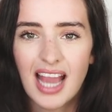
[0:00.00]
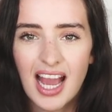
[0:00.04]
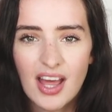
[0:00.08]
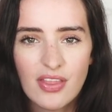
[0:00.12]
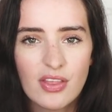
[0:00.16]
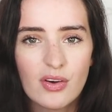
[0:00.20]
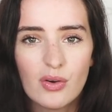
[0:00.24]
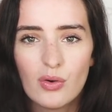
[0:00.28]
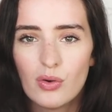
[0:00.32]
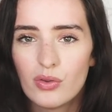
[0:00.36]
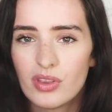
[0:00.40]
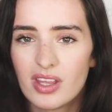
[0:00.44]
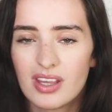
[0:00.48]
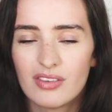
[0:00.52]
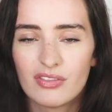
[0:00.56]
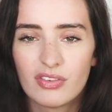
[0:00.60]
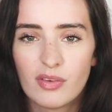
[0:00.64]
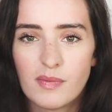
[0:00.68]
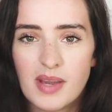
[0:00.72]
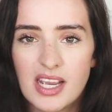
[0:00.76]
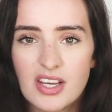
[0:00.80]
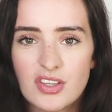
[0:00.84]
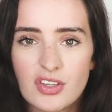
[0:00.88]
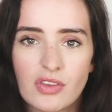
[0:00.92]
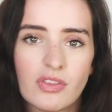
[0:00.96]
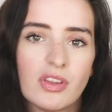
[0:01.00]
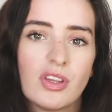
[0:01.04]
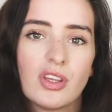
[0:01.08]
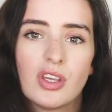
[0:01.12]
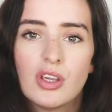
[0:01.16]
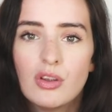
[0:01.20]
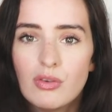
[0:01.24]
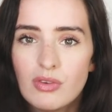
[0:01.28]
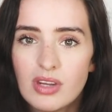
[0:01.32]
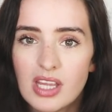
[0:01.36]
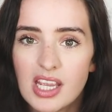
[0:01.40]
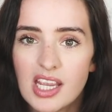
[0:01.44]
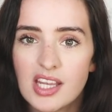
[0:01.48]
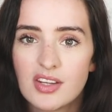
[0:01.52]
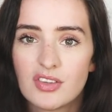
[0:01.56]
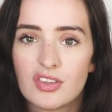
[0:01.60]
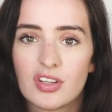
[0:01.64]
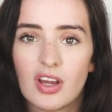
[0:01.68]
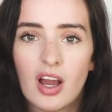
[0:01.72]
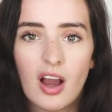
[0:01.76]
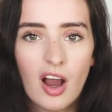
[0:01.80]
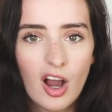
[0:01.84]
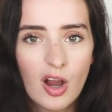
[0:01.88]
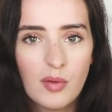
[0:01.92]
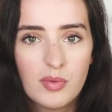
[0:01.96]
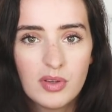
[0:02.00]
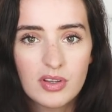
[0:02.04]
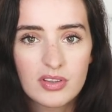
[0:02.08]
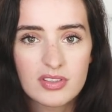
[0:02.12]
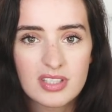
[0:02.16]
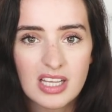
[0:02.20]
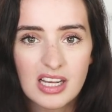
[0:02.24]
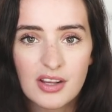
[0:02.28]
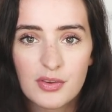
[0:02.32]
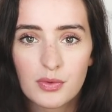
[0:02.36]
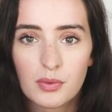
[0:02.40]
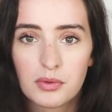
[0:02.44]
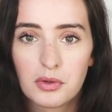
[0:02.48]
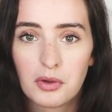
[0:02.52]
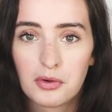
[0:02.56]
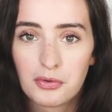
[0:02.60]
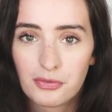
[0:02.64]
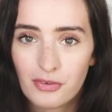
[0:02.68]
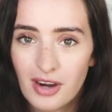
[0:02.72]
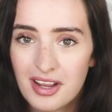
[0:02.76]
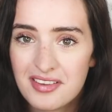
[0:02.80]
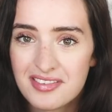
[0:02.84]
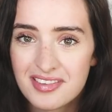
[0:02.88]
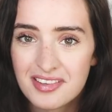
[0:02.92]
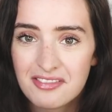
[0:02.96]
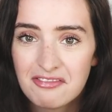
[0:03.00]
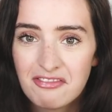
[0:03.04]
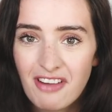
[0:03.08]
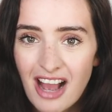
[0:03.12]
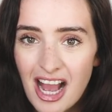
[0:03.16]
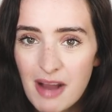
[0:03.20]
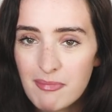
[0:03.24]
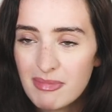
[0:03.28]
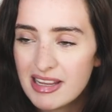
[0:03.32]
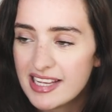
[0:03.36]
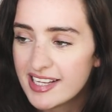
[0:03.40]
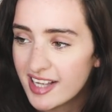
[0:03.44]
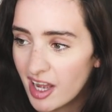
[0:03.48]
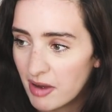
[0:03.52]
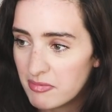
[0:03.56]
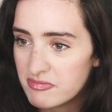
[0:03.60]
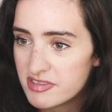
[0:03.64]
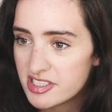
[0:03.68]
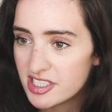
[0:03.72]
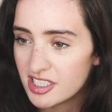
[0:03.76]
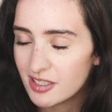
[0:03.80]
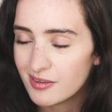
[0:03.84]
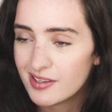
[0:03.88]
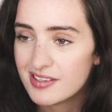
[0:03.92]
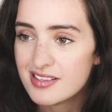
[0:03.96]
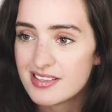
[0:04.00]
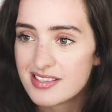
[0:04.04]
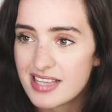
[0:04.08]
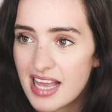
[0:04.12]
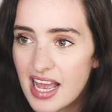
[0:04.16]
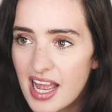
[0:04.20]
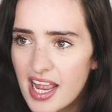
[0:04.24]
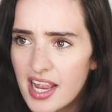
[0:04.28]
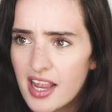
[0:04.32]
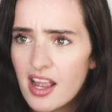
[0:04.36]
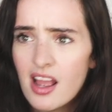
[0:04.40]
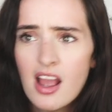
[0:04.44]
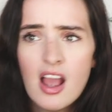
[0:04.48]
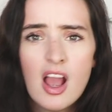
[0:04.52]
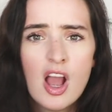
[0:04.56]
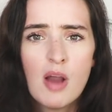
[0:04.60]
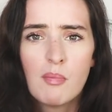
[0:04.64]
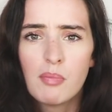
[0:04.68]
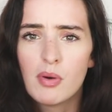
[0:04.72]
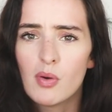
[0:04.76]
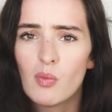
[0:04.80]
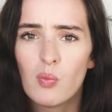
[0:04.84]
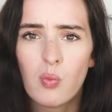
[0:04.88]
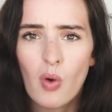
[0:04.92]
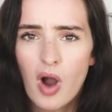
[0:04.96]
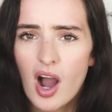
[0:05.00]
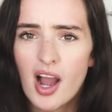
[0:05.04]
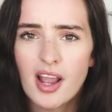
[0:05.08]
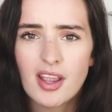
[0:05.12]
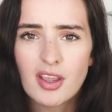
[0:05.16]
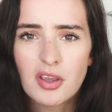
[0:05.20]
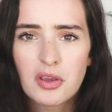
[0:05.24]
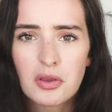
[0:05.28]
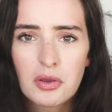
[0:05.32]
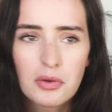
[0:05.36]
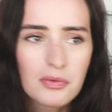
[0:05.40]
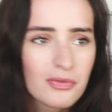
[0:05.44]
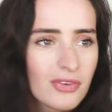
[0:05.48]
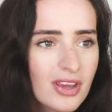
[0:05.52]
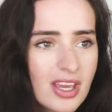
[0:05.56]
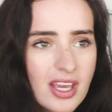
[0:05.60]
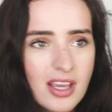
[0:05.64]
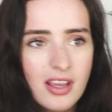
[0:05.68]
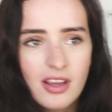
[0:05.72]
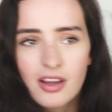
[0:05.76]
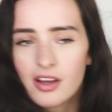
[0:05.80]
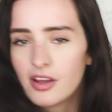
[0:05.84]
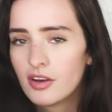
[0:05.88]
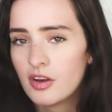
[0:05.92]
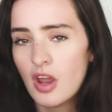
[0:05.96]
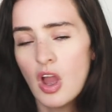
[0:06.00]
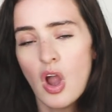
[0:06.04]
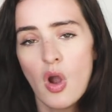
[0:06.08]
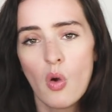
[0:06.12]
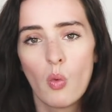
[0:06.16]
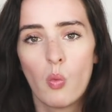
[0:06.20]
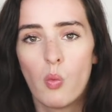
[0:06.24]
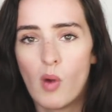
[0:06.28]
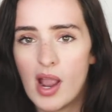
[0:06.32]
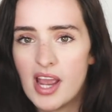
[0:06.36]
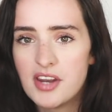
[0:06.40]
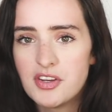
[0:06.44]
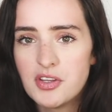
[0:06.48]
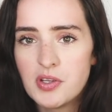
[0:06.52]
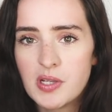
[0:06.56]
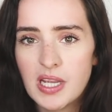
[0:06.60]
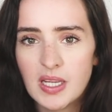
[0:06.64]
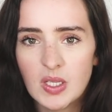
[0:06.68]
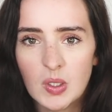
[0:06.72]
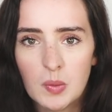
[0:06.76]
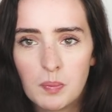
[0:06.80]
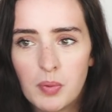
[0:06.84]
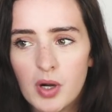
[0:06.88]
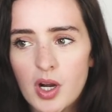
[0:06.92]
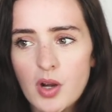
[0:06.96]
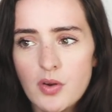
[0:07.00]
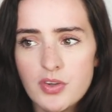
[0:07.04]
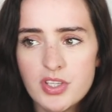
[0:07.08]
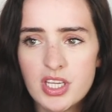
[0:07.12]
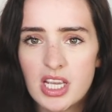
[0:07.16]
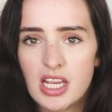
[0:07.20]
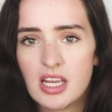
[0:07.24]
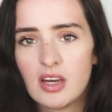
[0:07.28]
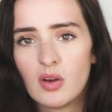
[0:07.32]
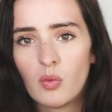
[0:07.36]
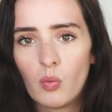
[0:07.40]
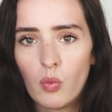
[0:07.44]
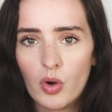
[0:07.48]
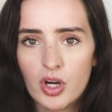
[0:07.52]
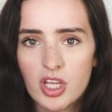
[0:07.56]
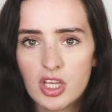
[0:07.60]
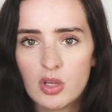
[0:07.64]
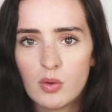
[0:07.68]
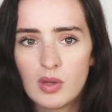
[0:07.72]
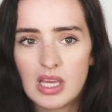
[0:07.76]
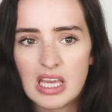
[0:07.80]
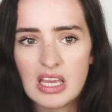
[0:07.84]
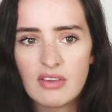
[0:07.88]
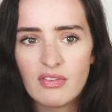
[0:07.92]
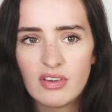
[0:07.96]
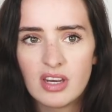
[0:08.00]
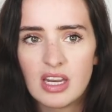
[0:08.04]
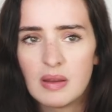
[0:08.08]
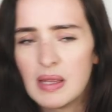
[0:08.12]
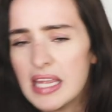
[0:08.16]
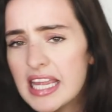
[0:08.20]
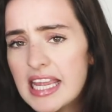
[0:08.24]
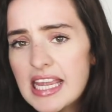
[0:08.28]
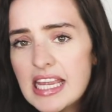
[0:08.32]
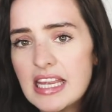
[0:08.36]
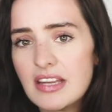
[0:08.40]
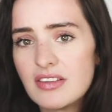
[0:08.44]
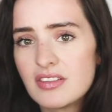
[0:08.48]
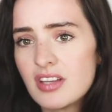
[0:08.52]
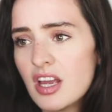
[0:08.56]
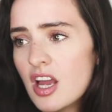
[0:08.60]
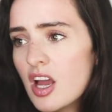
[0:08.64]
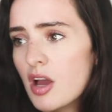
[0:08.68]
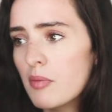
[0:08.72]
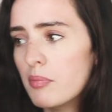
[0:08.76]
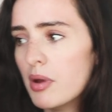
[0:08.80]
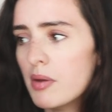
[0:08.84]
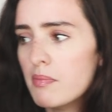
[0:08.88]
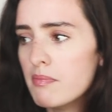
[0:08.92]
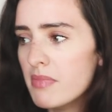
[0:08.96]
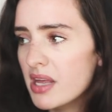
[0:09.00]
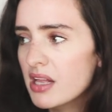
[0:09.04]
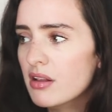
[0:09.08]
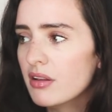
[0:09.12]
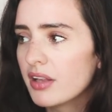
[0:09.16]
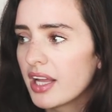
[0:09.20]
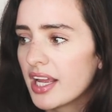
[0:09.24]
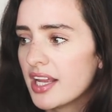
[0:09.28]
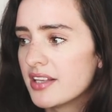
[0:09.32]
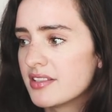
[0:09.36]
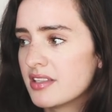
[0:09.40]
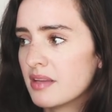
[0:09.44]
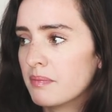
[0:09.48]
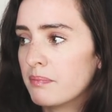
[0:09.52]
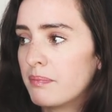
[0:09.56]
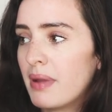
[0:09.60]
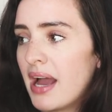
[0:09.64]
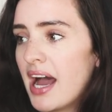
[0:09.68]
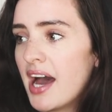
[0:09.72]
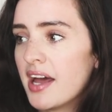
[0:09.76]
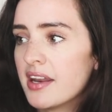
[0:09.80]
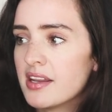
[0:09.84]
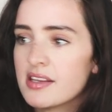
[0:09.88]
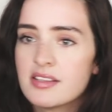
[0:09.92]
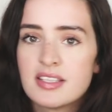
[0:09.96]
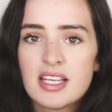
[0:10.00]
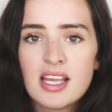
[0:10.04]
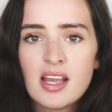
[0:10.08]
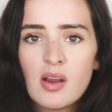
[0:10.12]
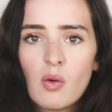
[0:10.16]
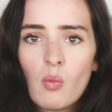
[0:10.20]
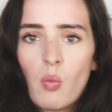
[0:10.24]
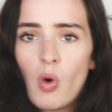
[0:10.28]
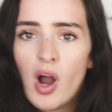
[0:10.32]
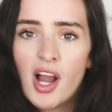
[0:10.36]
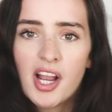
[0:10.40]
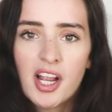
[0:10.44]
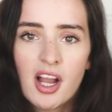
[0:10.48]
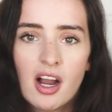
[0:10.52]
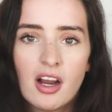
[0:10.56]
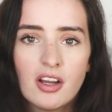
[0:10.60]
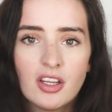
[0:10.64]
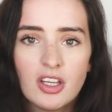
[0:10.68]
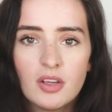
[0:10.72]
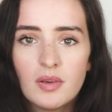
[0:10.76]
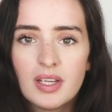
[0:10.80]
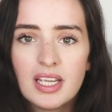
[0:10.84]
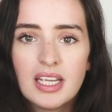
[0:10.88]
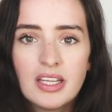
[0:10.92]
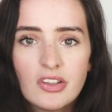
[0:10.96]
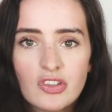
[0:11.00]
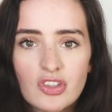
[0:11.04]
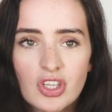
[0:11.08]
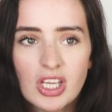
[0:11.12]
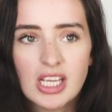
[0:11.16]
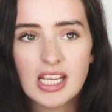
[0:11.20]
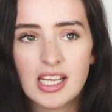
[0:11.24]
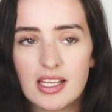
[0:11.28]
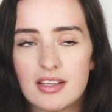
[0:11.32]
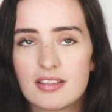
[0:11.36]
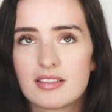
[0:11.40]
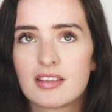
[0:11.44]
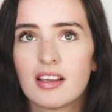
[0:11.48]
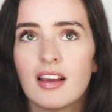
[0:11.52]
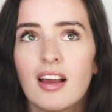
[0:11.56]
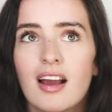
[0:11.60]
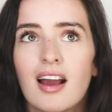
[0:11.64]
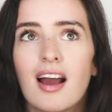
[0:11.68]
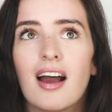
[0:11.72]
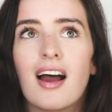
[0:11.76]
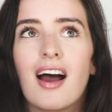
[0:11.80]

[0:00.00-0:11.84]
Gather all the information that you need to arm yourselves when your friends and family come to you and say, but why are you vegan? Where do you get your protein? What do you even eat? But milk isn't bad, is it? Why can't you eat cheese?